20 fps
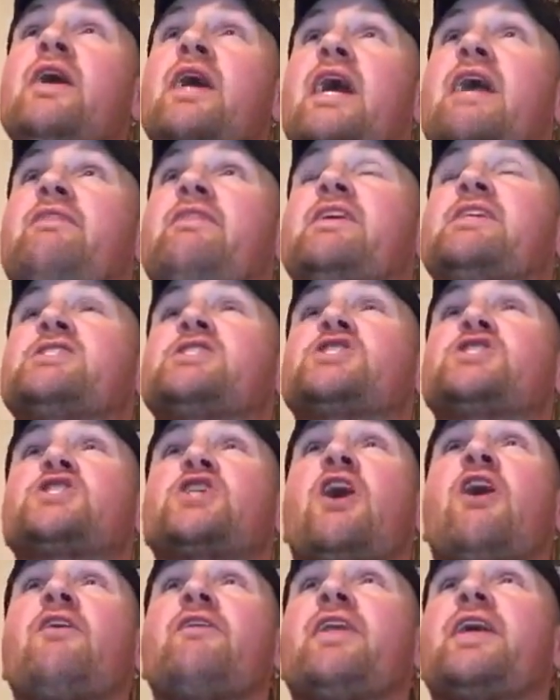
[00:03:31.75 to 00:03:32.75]
And then
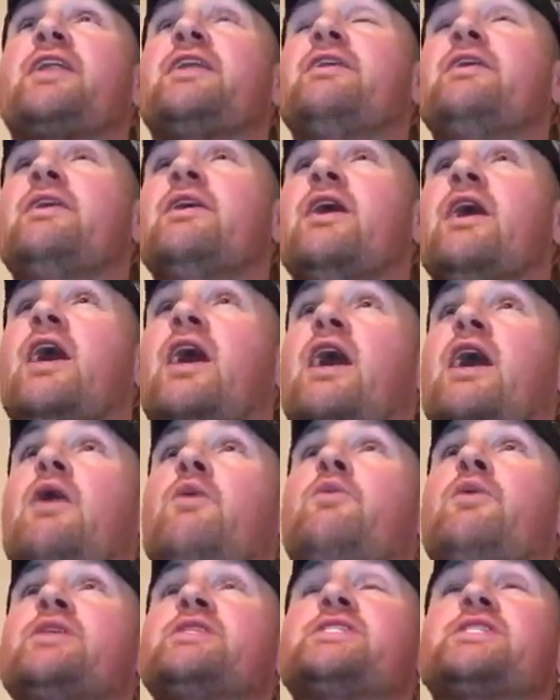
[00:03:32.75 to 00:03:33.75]
Charlotte
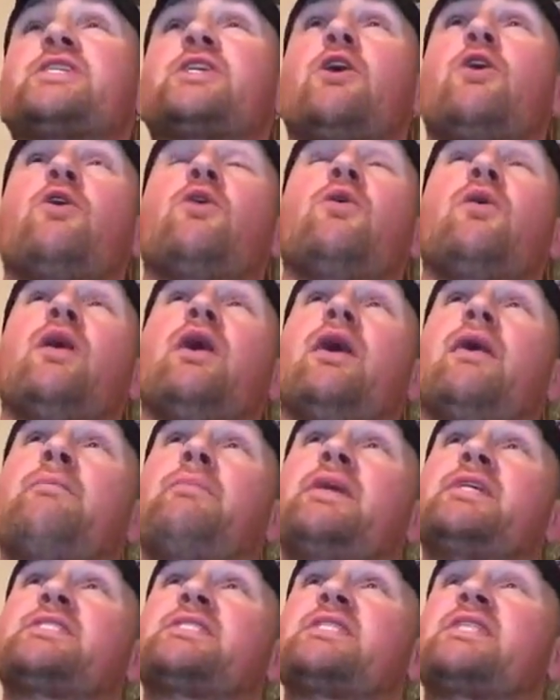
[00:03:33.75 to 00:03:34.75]
uh, went to go uh,
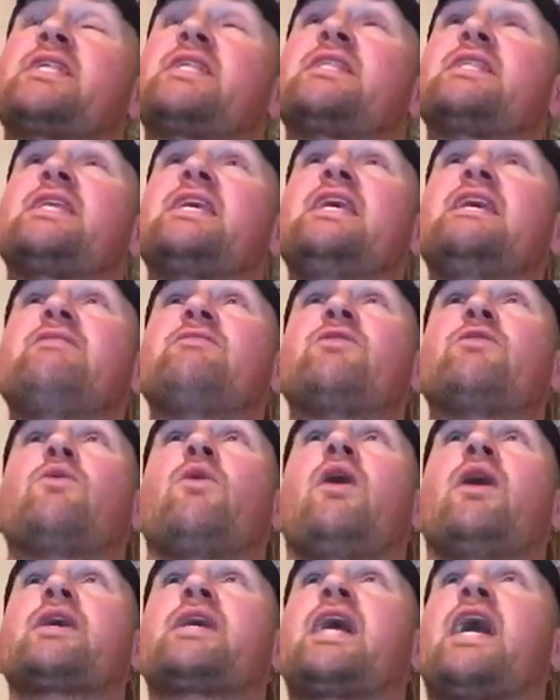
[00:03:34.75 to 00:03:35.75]
basically leave and
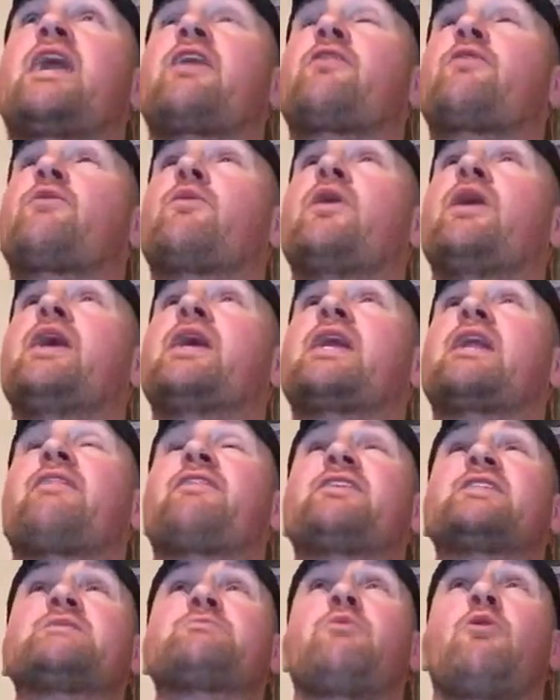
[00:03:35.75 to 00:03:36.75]
walk out of the ring. And at
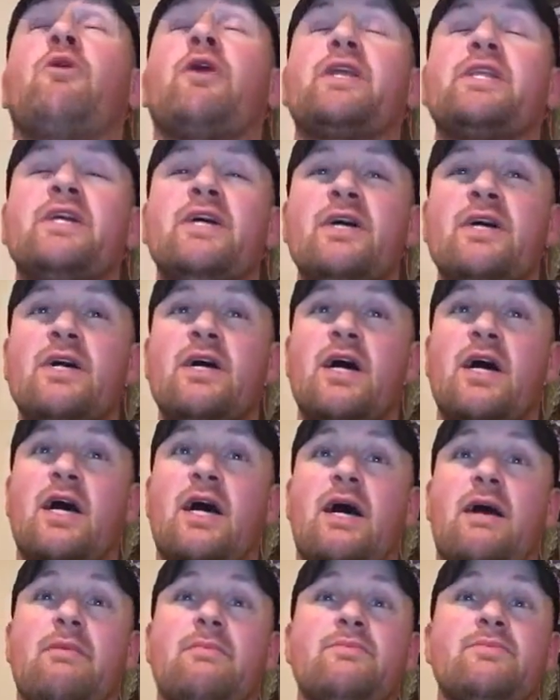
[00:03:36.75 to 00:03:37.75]
this point,
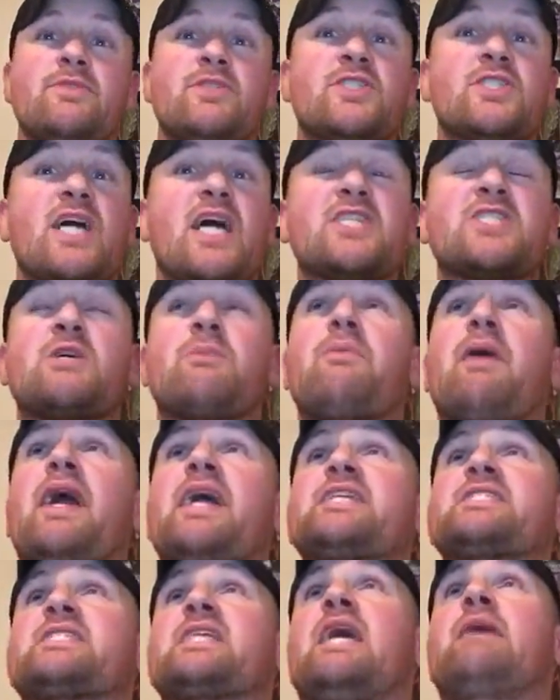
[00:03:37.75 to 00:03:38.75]
um, Sasha
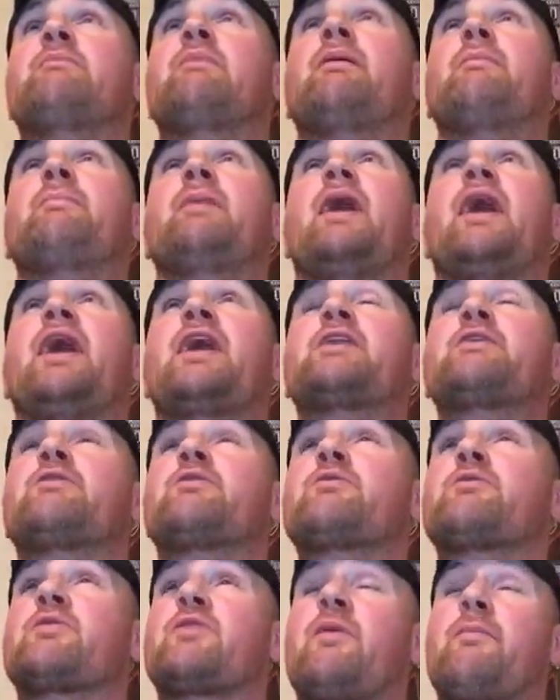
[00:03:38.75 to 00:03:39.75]
Banks came up behind
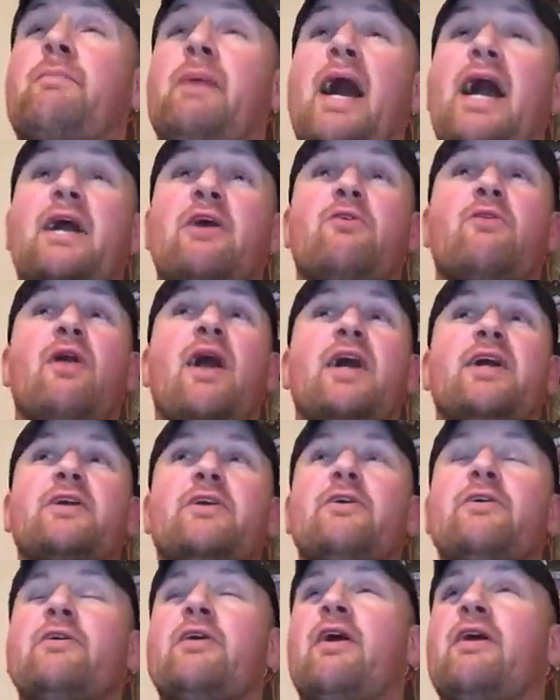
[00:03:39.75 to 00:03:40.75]
her with a
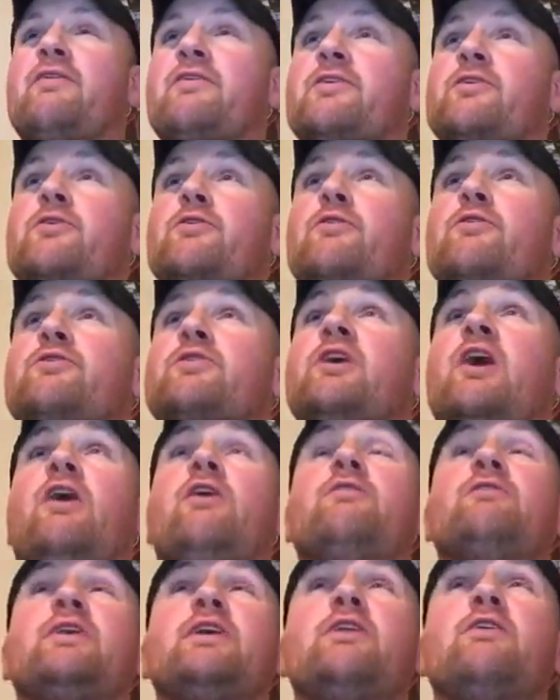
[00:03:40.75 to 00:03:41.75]
backcracker, uh, the good old
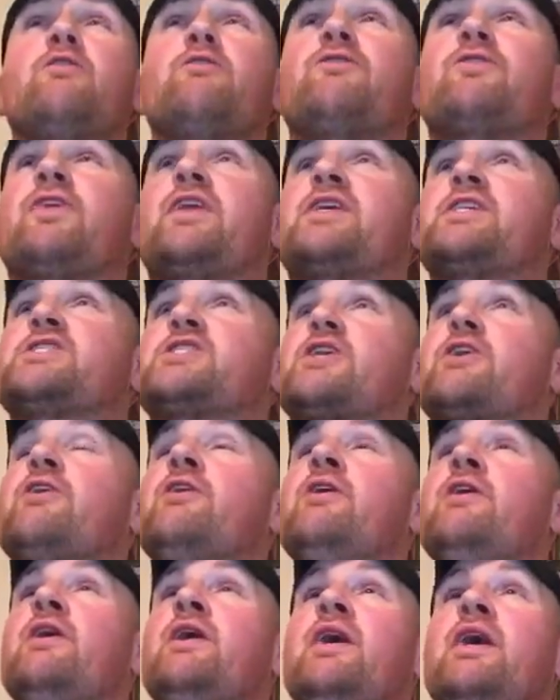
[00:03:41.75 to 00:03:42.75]
Carlito finisher,
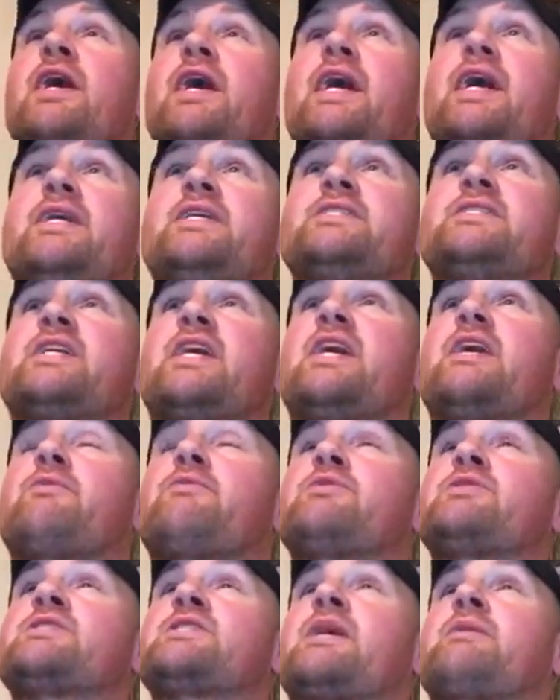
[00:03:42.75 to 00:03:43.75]
and uh,
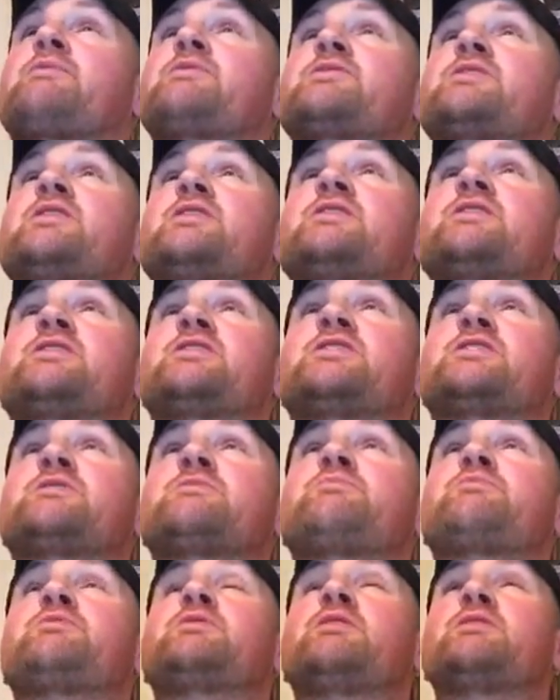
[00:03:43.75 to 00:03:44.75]
was able to,
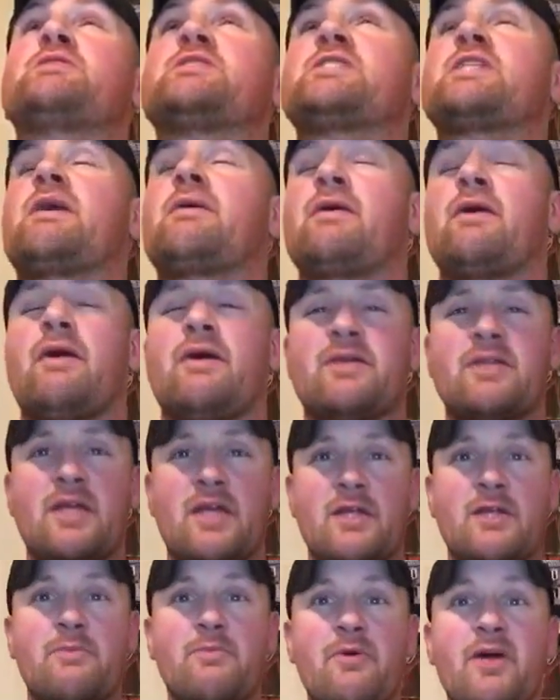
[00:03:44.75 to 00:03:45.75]
to, uh,
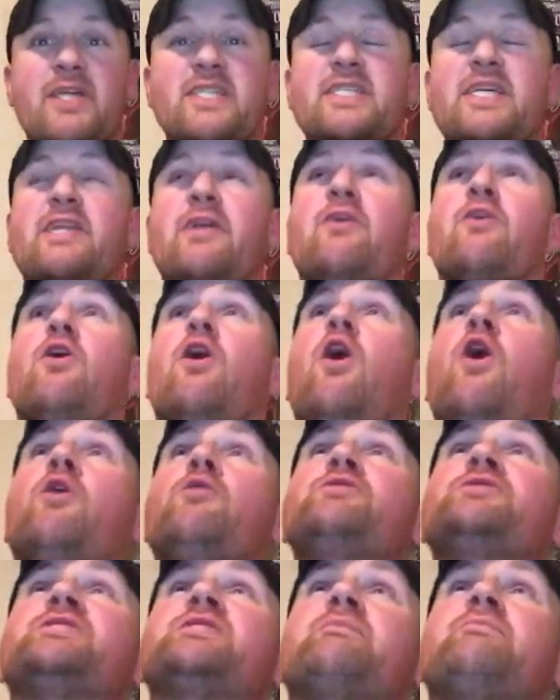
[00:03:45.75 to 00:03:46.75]
uh, to place in her
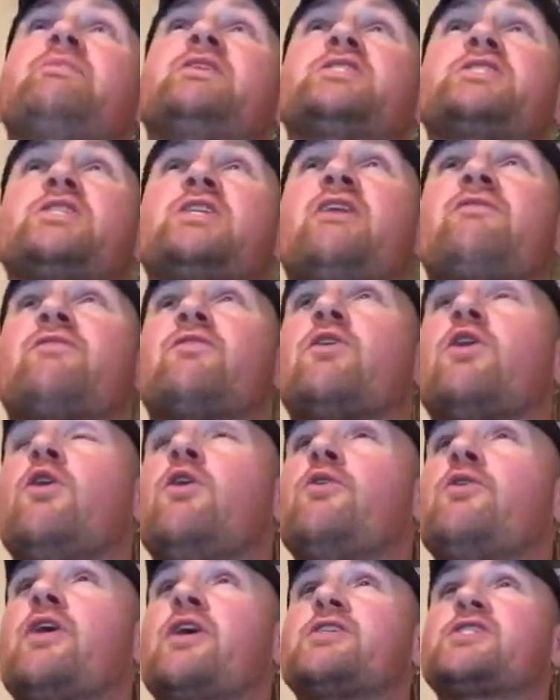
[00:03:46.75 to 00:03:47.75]
own submission of her
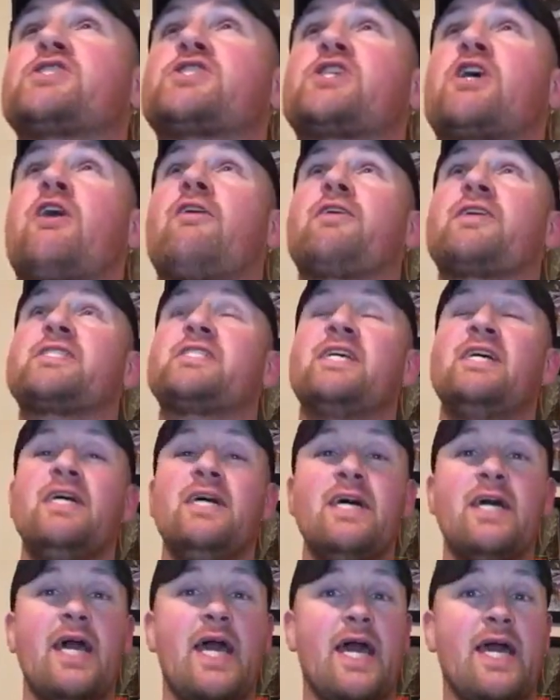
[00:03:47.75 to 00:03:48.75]
own on Charlotte.
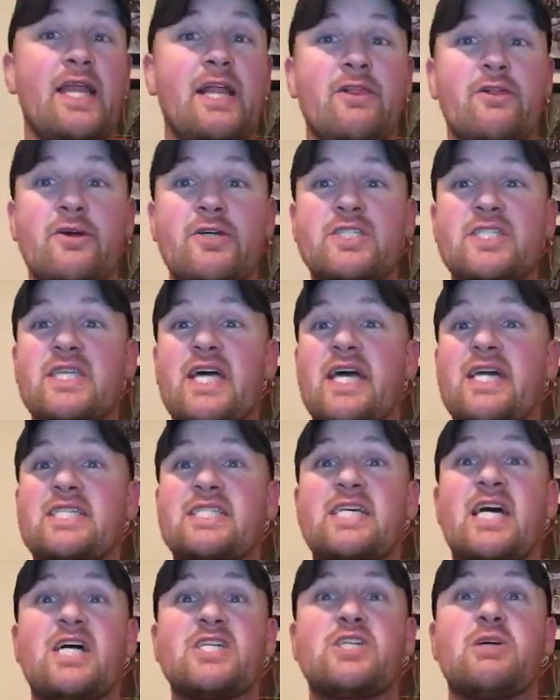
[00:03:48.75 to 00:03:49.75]
And it looks like
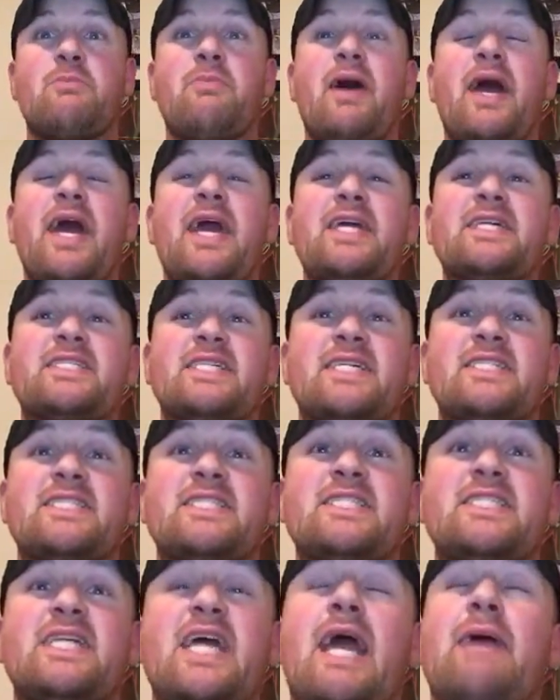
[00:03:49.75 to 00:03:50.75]
Sasha Banks has
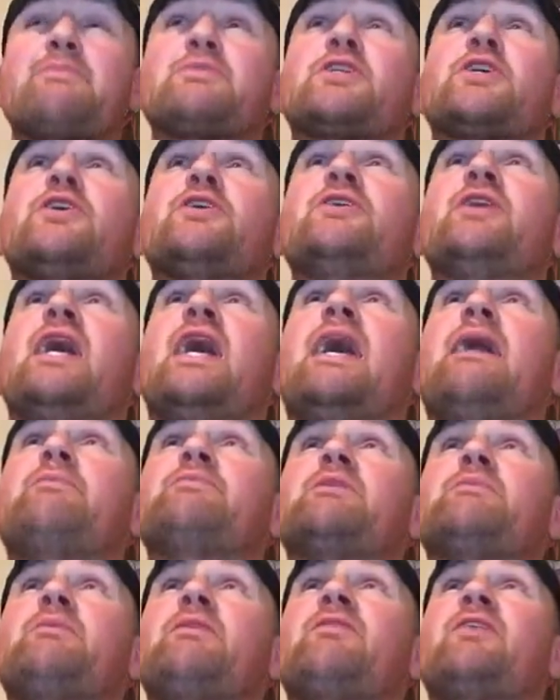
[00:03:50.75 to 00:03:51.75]
stamped her
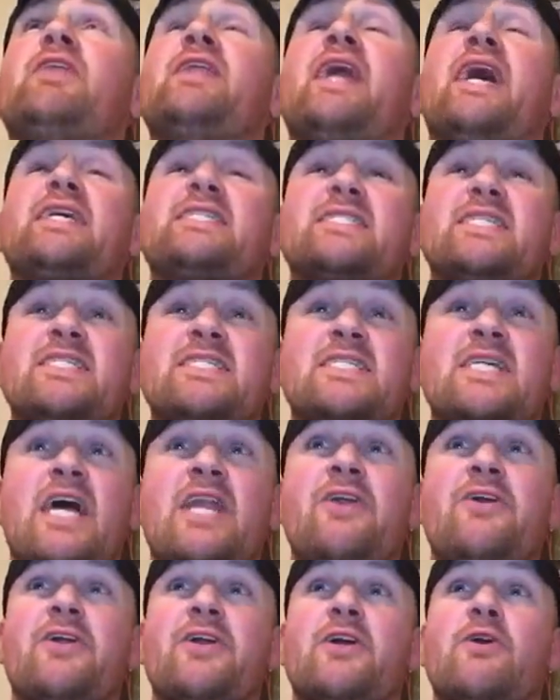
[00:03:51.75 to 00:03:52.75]
name to be the next
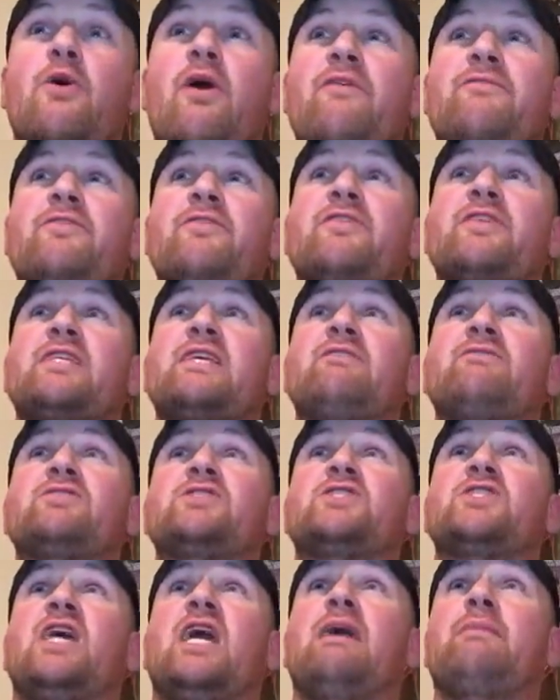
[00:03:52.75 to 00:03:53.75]
contender to go after the
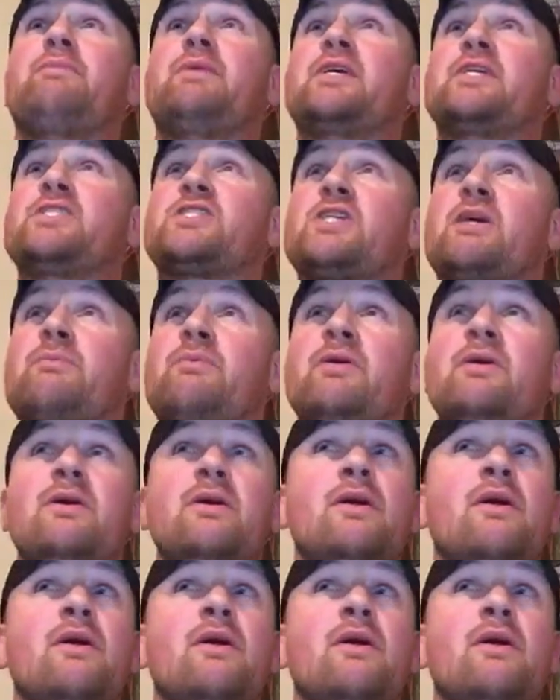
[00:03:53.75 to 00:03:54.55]
Divas Championship.